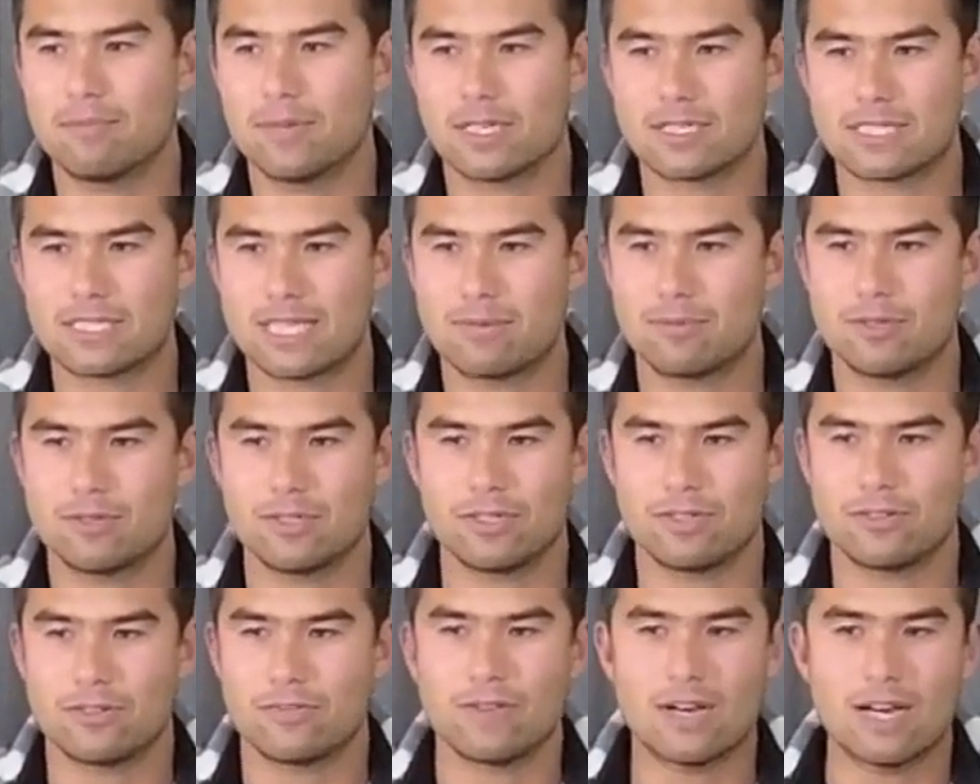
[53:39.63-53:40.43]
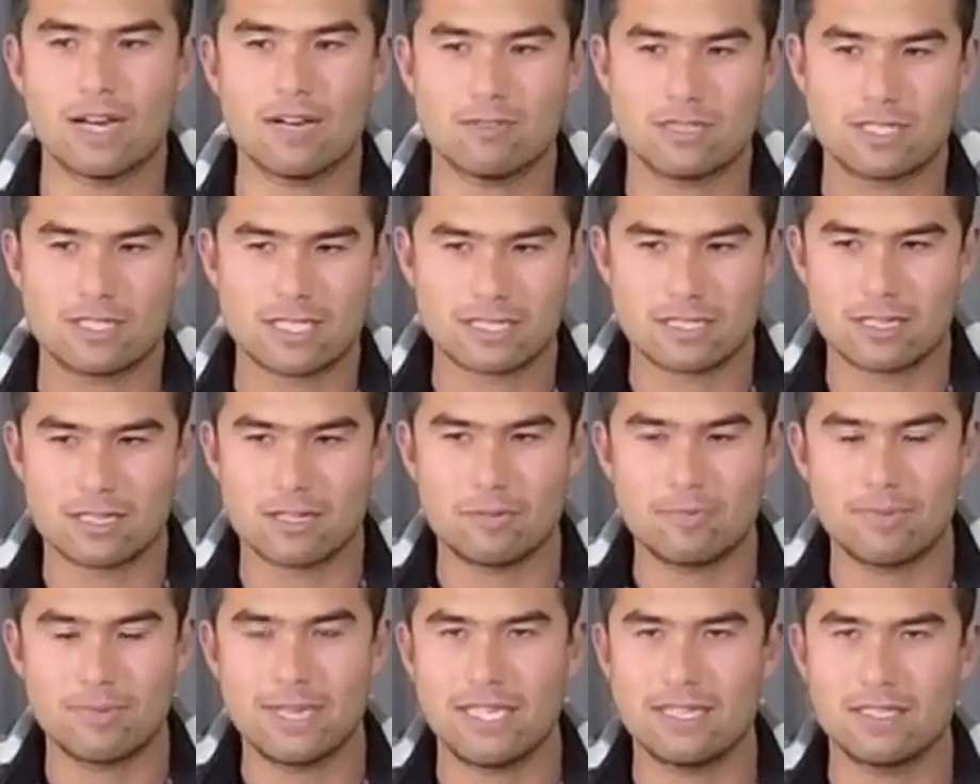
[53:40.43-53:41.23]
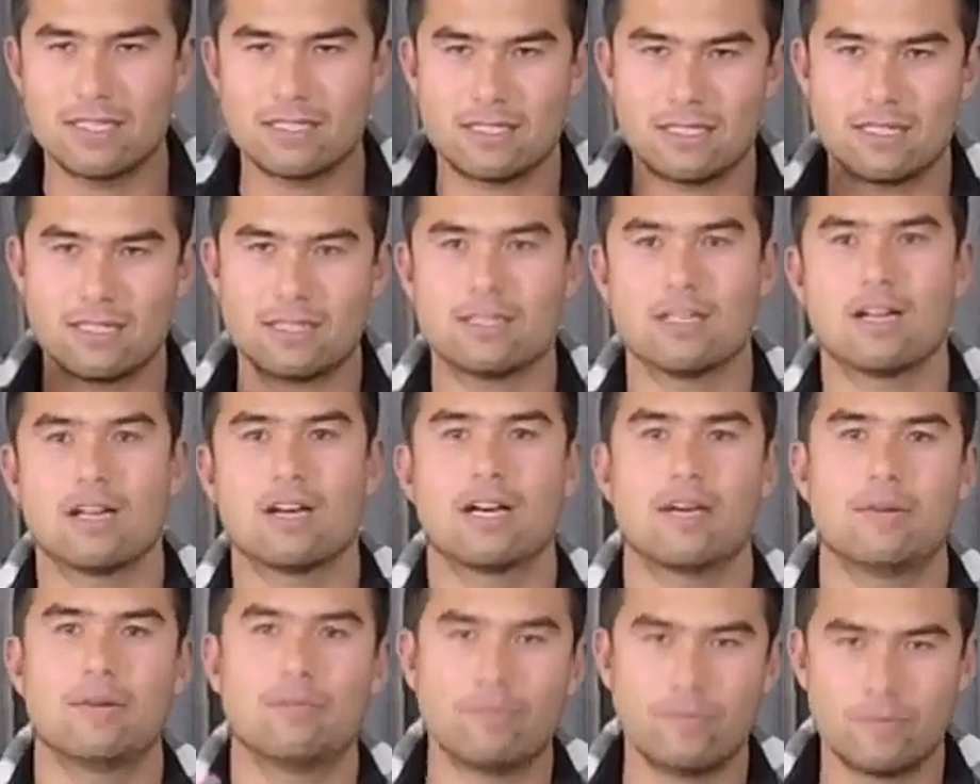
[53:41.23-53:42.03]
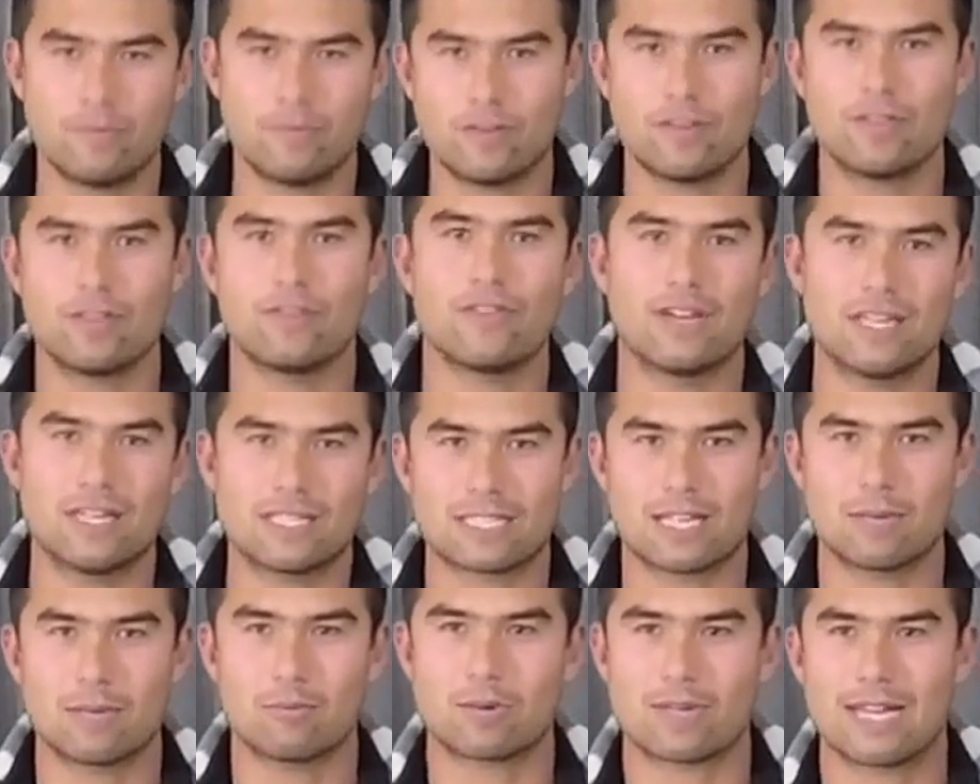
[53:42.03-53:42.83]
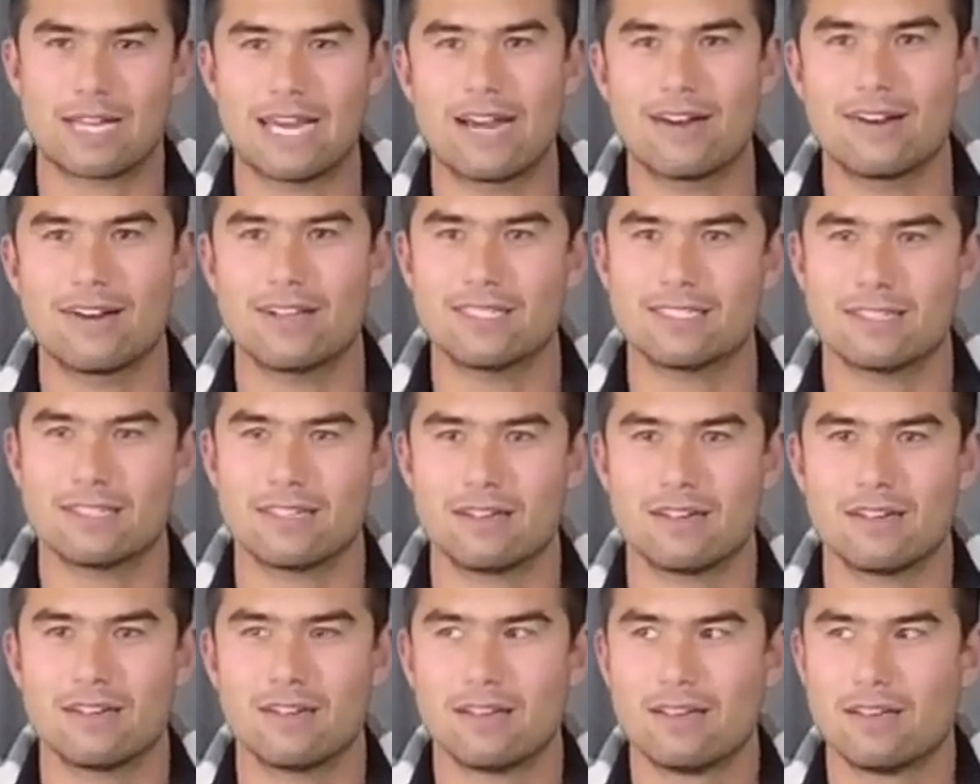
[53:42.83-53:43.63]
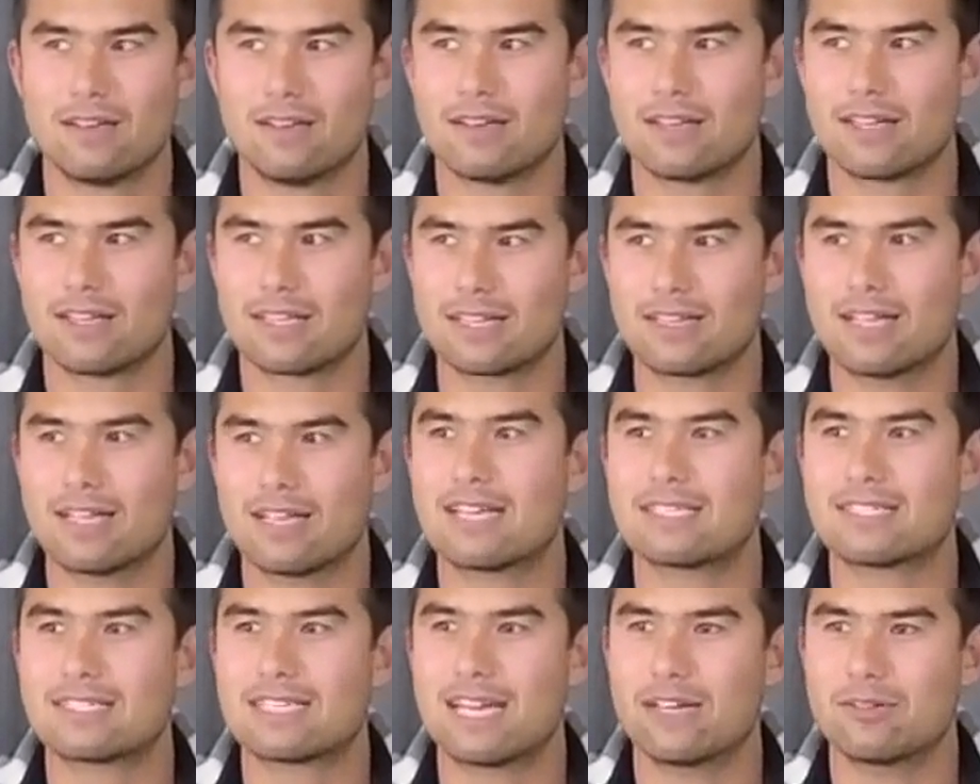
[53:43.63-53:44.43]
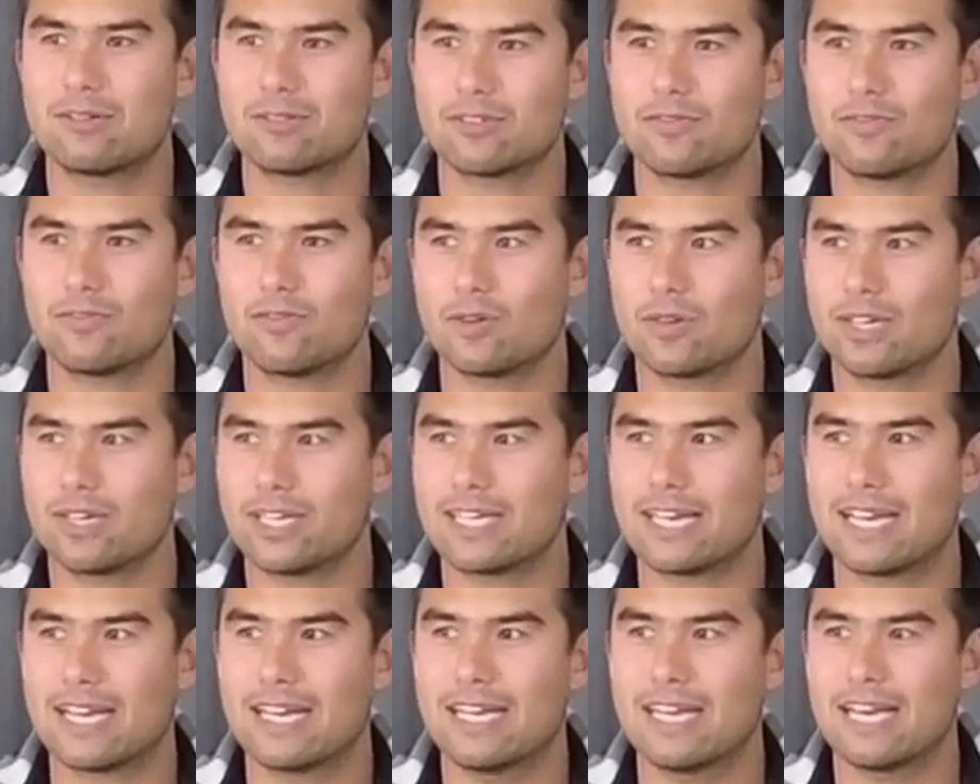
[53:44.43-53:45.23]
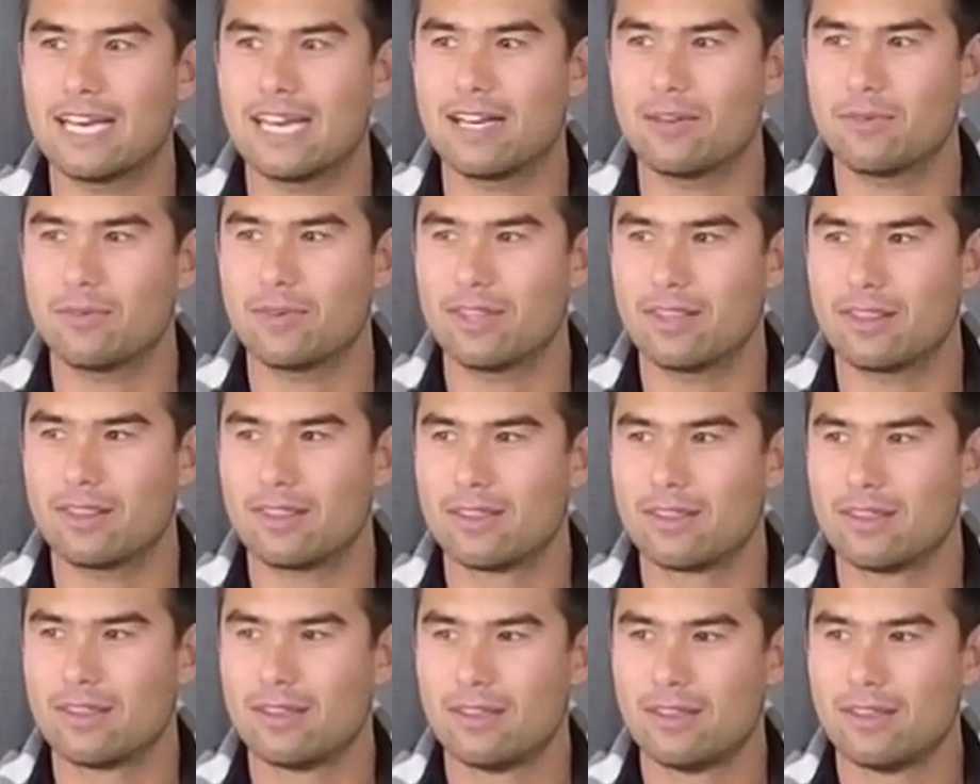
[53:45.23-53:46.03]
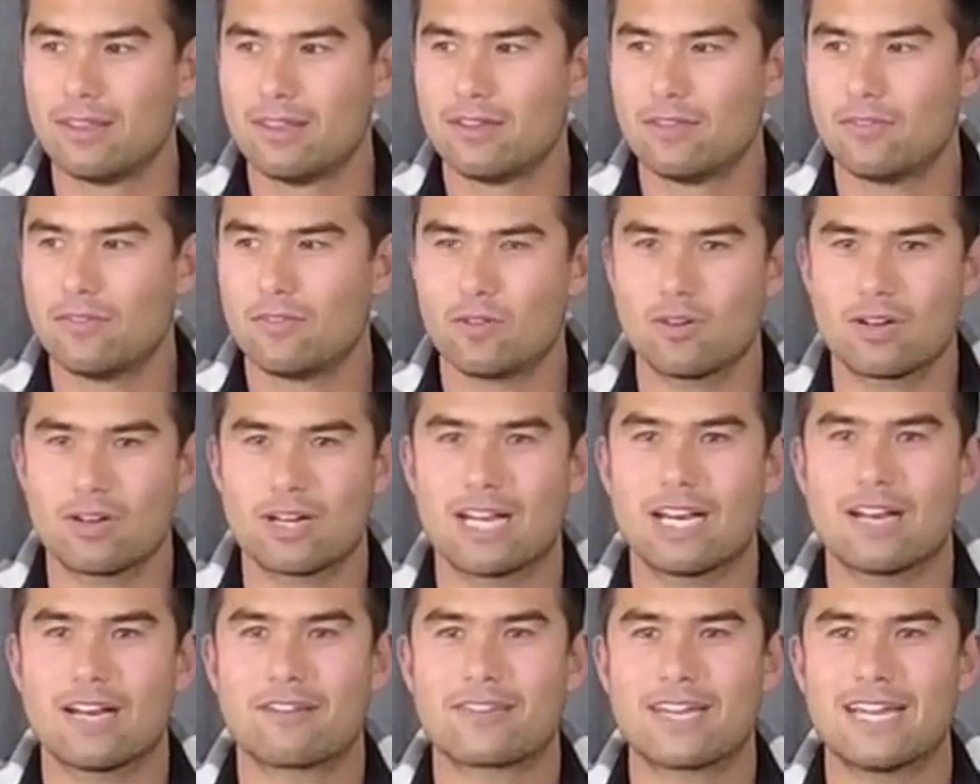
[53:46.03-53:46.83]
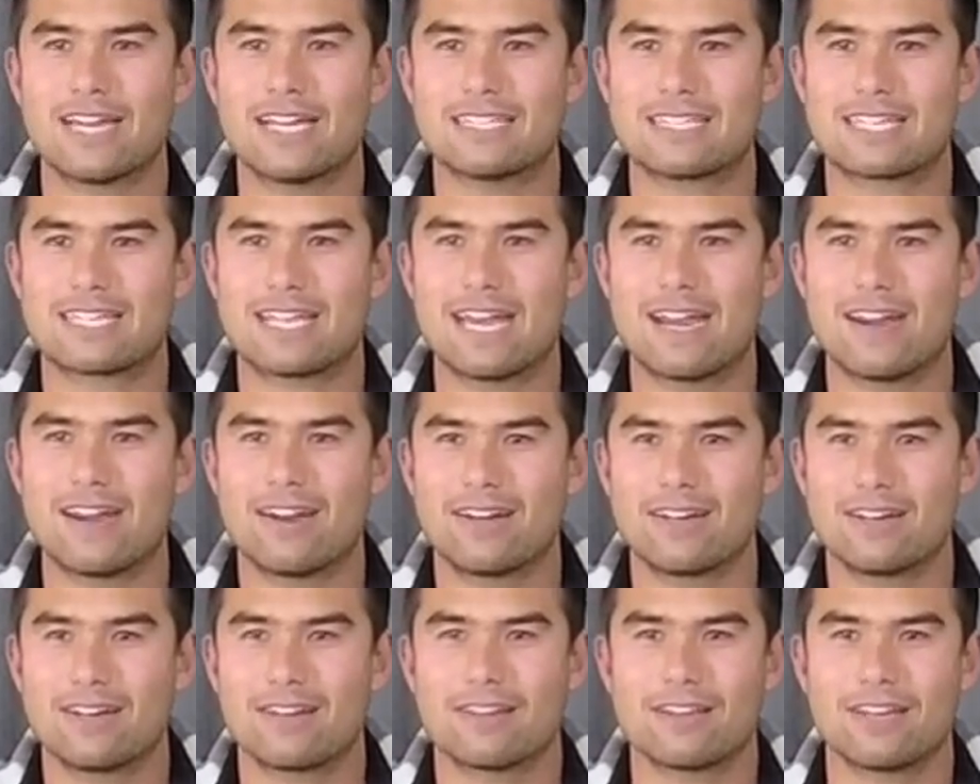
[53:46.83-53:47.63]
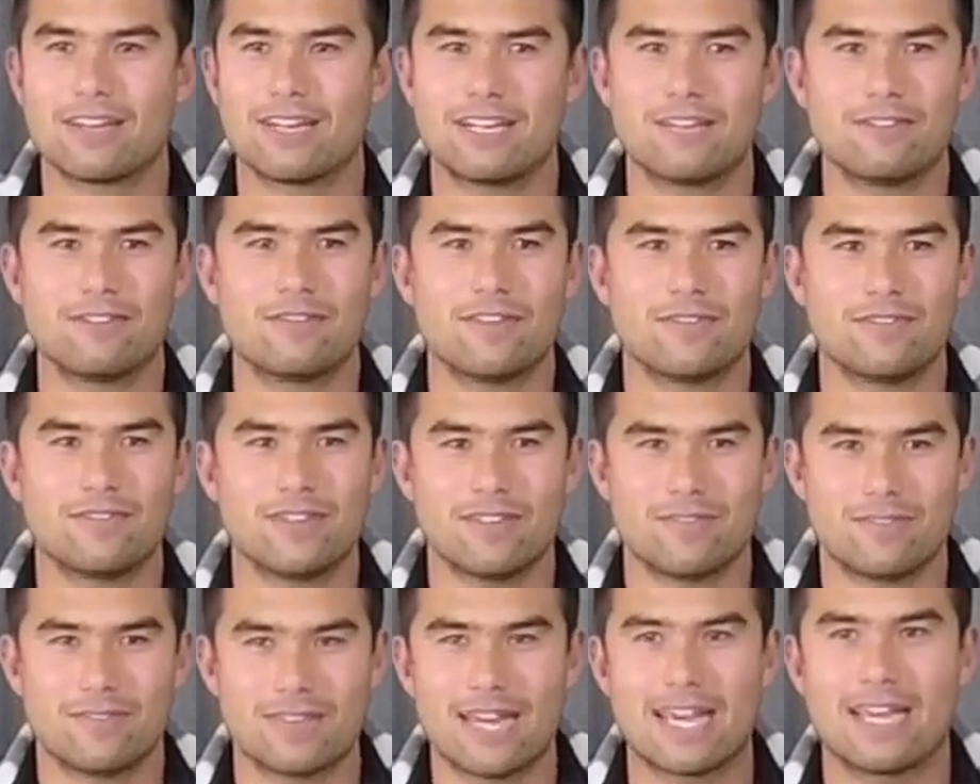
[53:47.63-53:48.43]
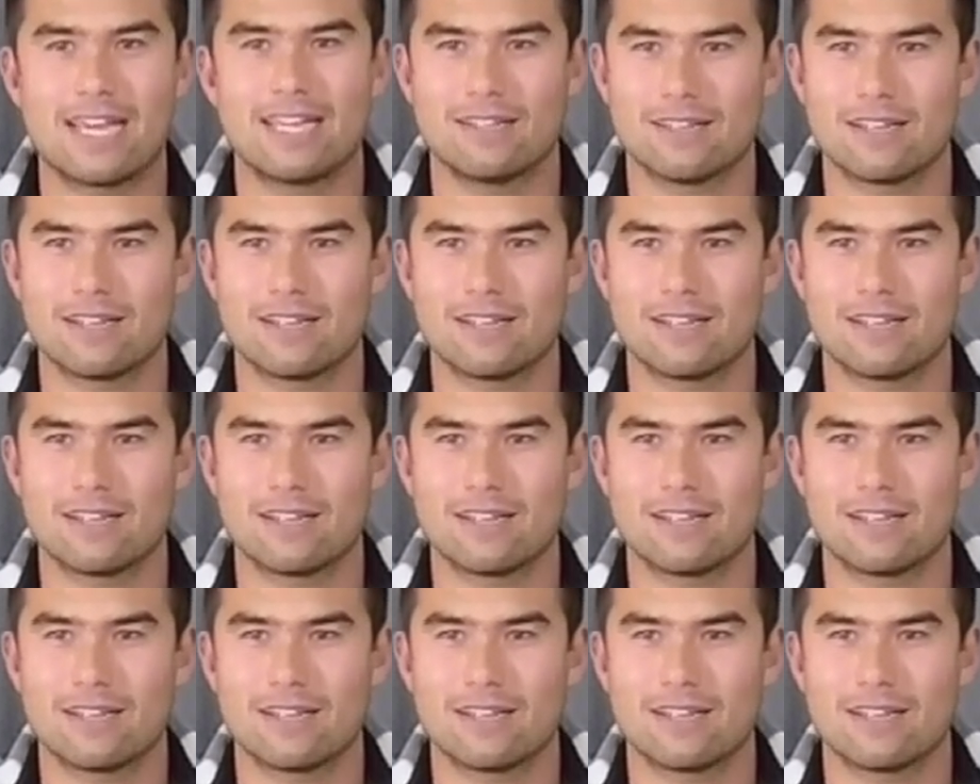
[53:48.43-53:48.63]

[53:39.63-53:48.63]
able to do 500 or 600 meters at a time for the first couple carries. And I think last day was a 40k day with 4.5 k's of carrying and 1350 of gain.